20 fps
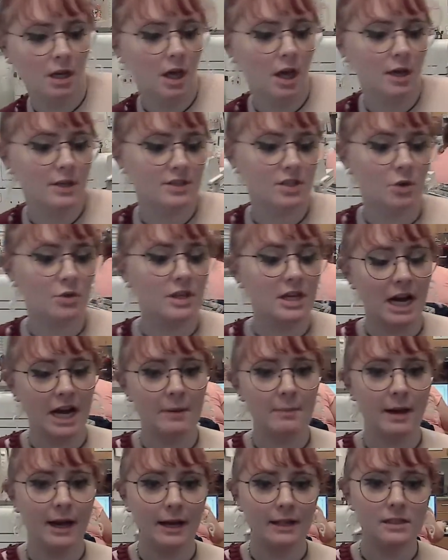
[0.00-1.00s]
So the
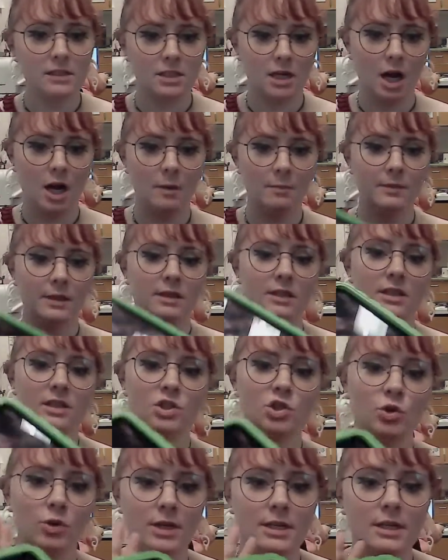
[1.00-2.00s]
iPads come in
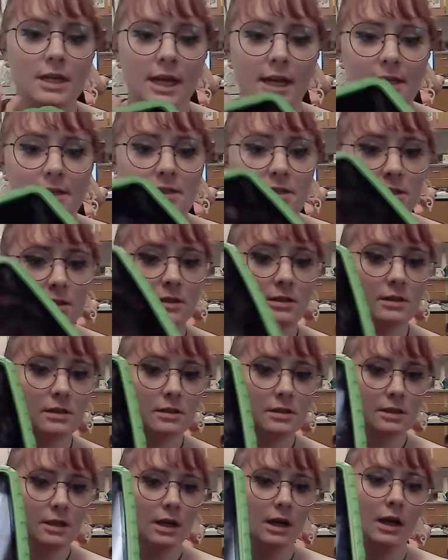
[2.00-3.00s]
these green
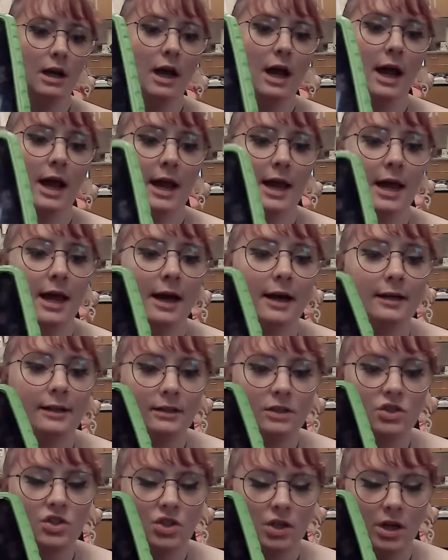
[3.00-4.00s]
cases, and